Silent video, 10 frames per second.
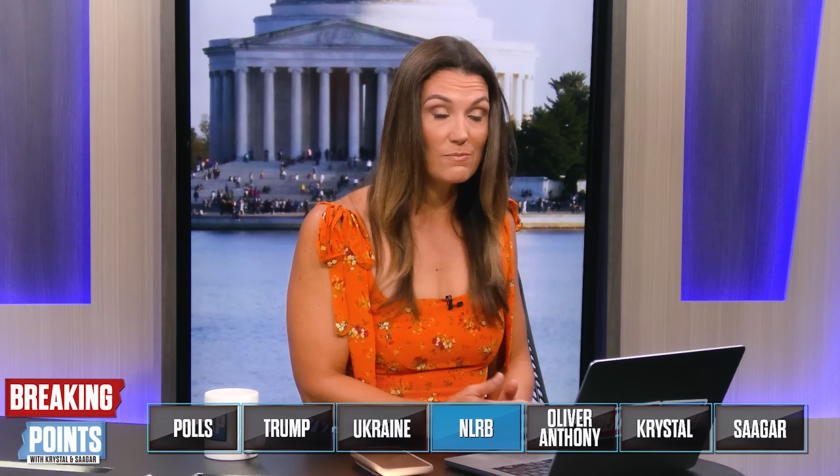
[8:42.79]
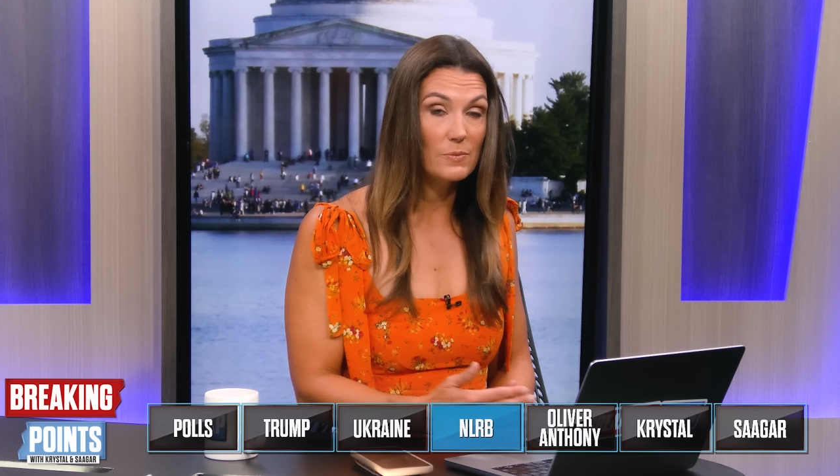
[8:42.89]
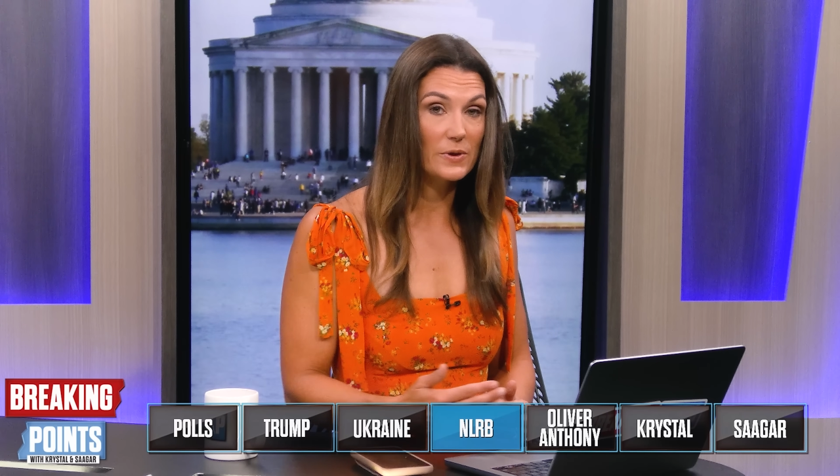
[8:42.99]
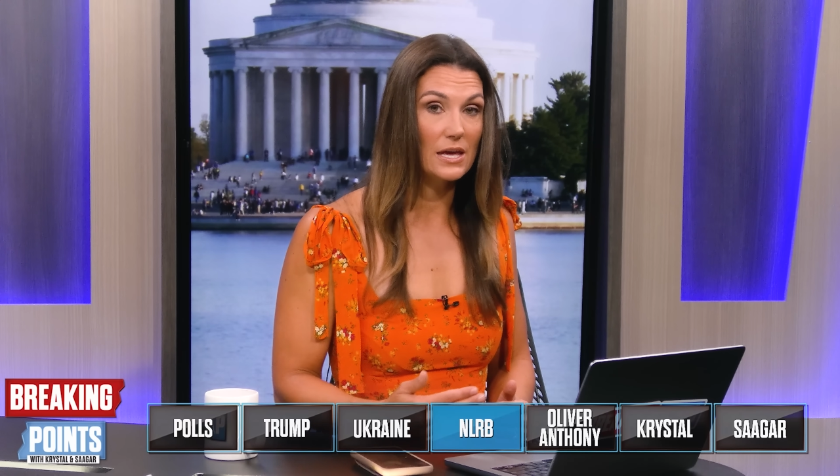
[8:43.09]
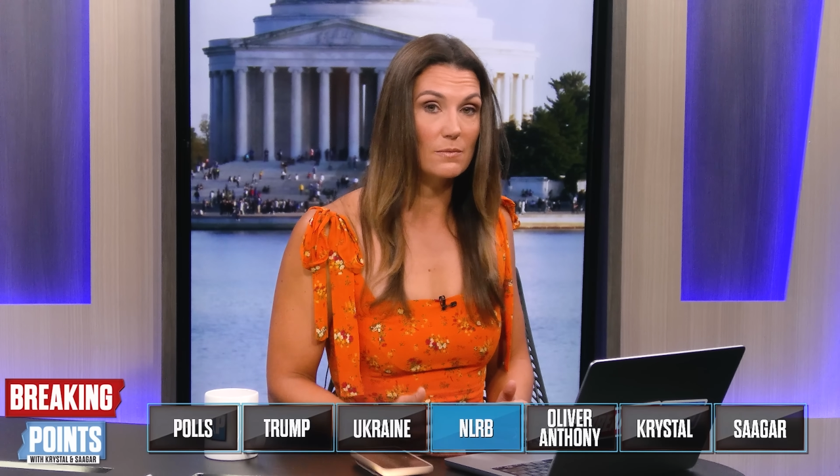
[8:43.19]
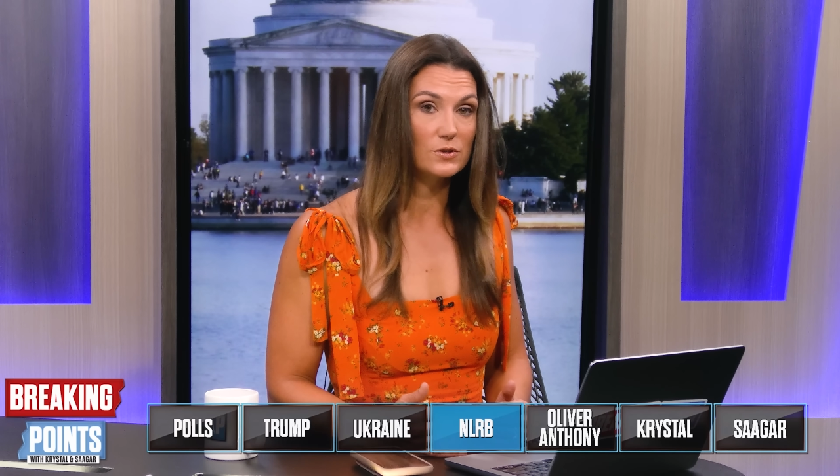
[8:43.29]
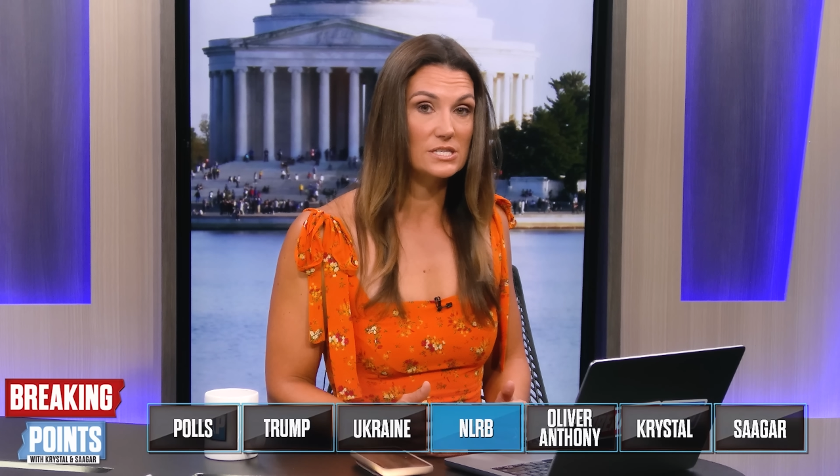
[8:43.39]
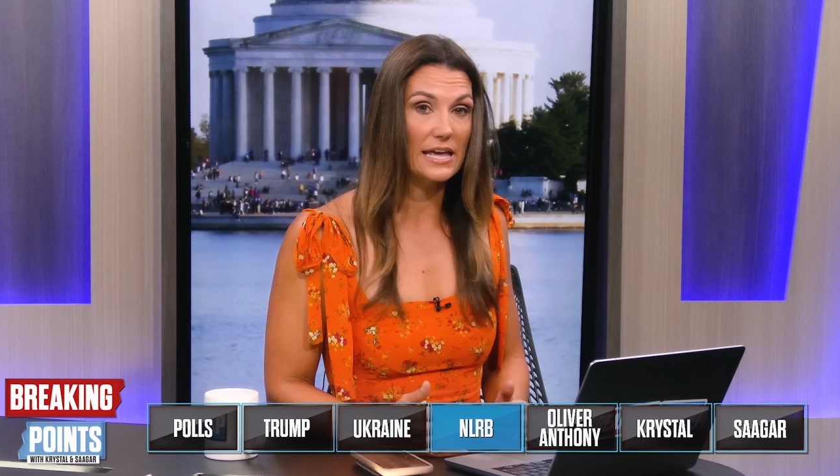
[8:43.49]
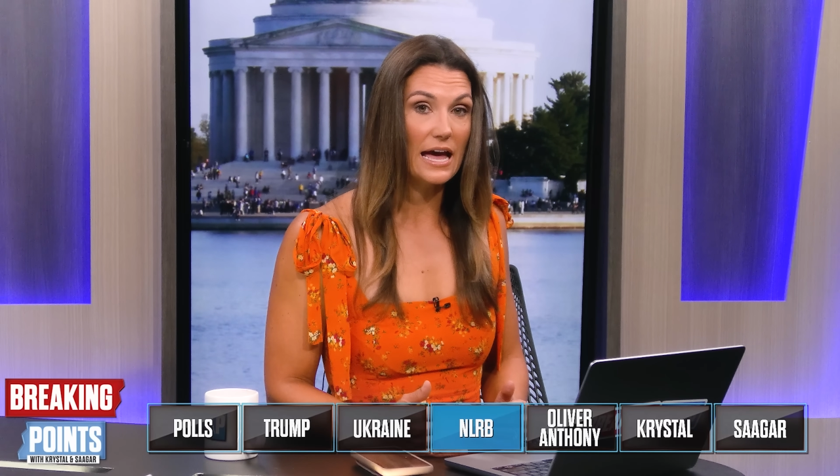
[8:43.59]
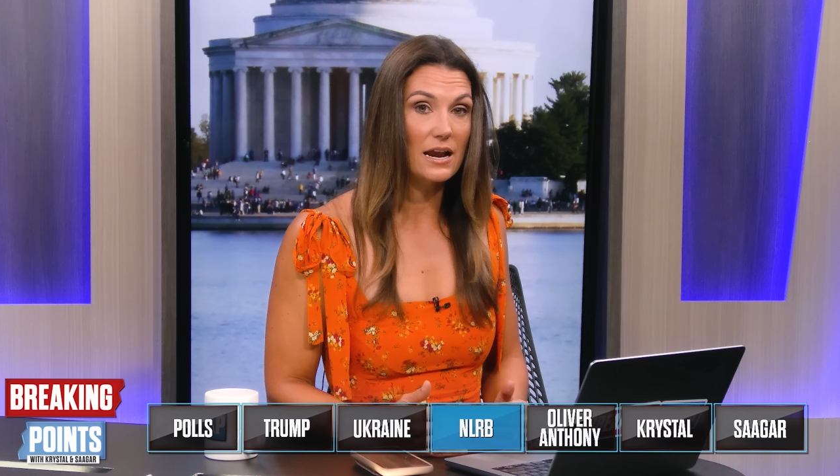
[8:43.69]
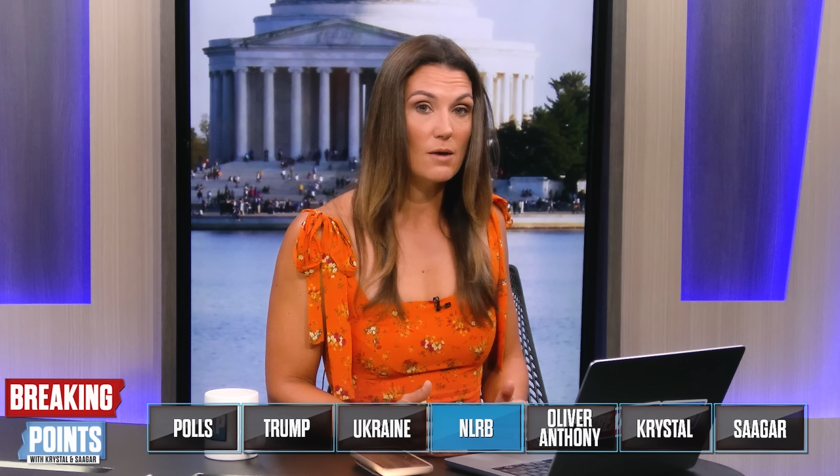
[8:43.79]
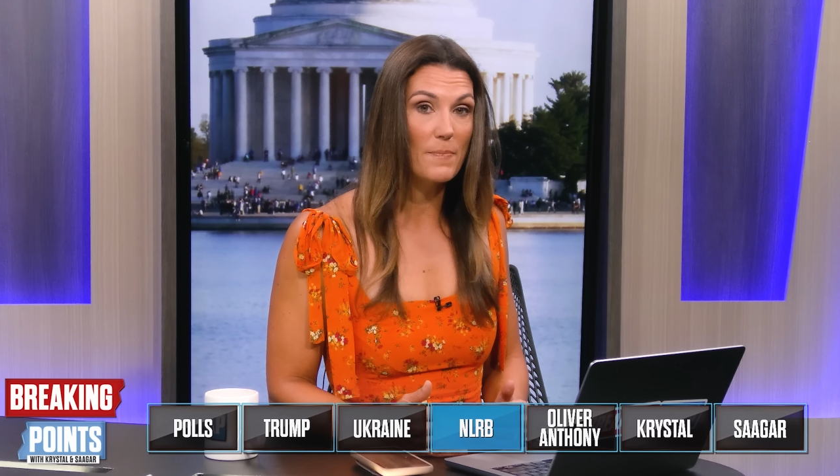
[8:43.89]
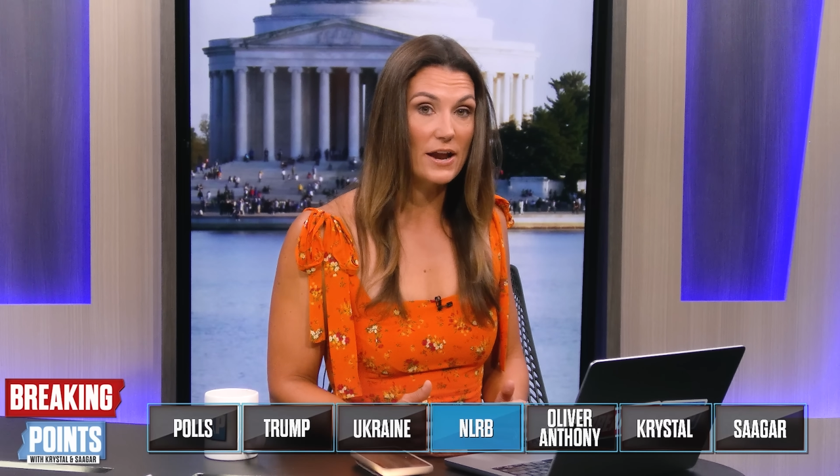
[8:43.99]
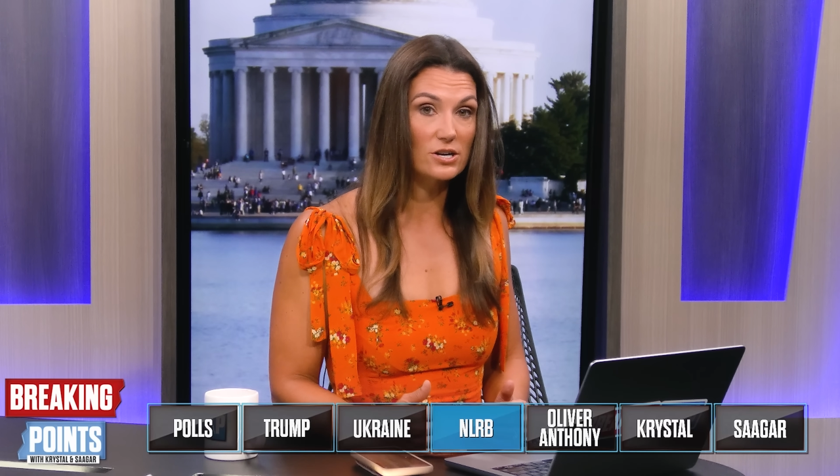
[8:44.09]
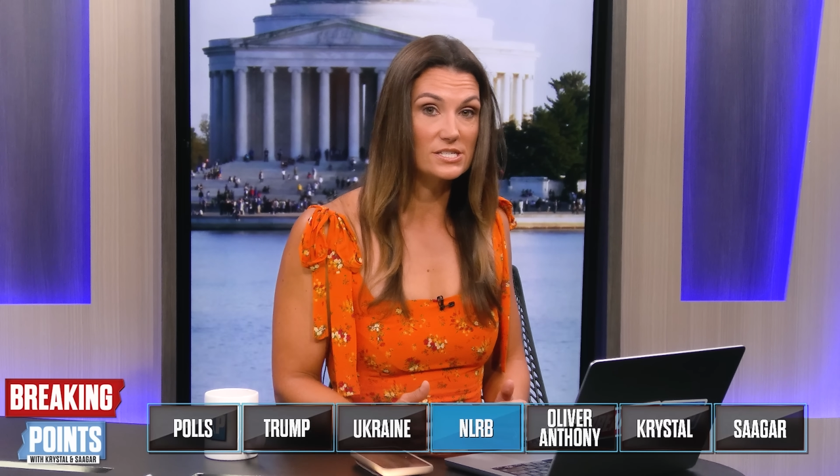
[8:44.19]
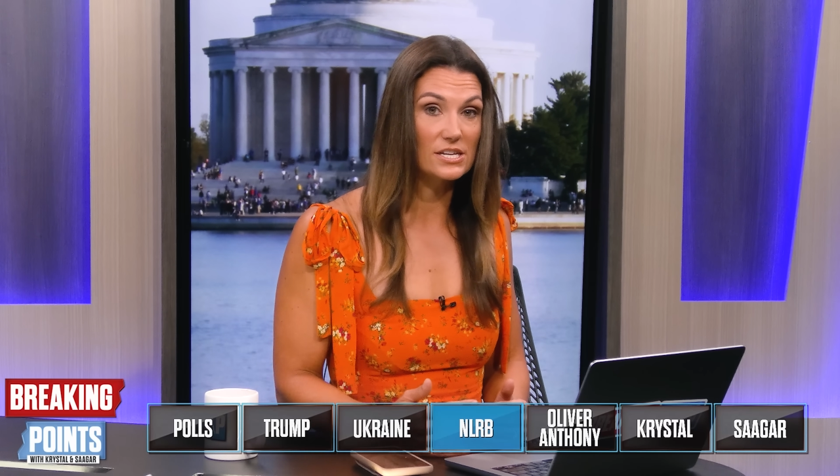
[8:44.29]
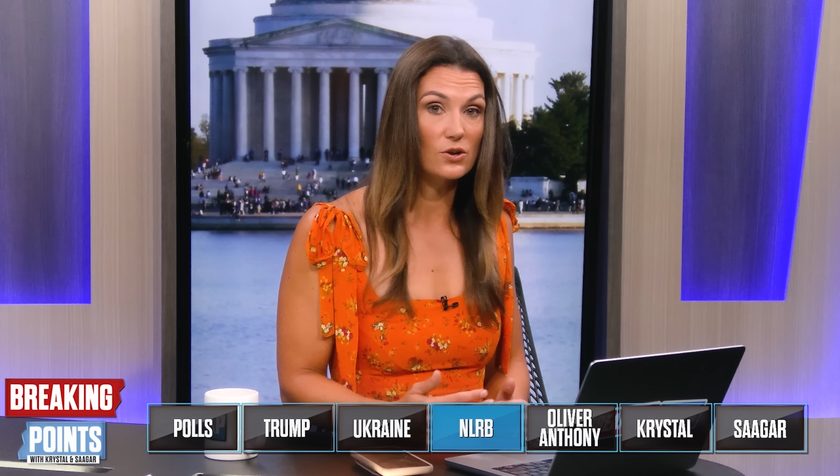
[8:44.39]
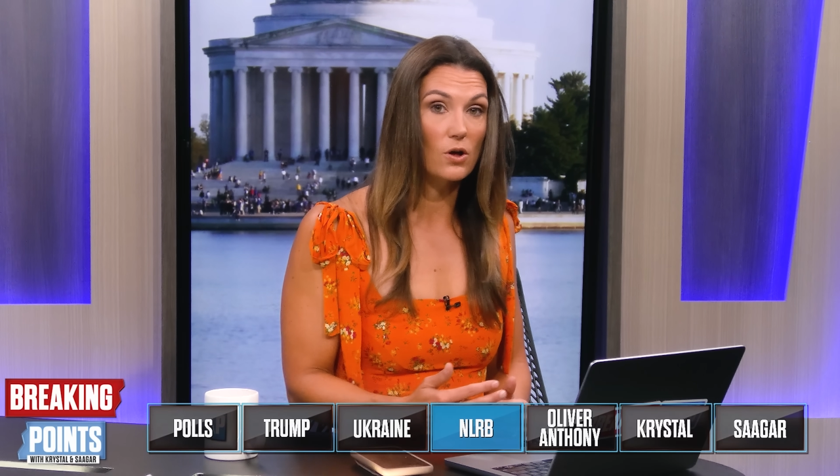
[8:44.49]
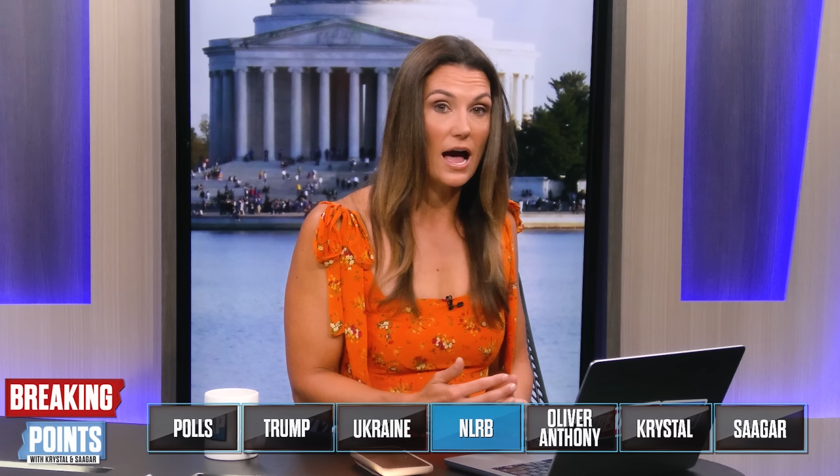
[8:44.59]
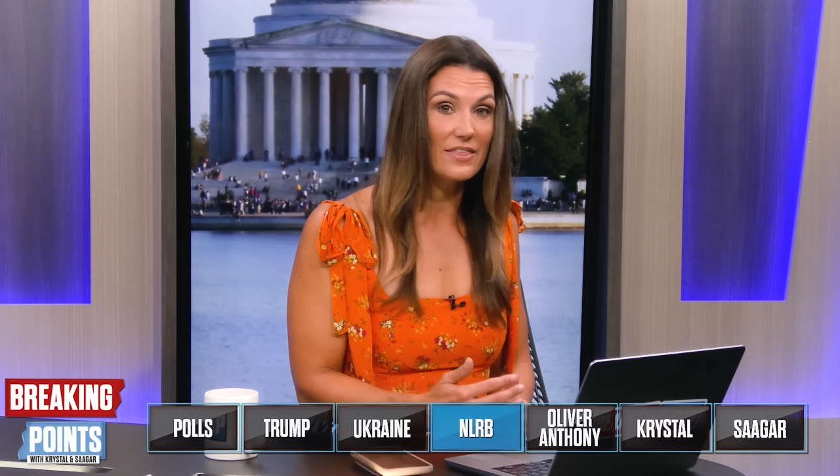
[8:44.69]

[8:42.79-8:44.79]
I might be able to get a better deal.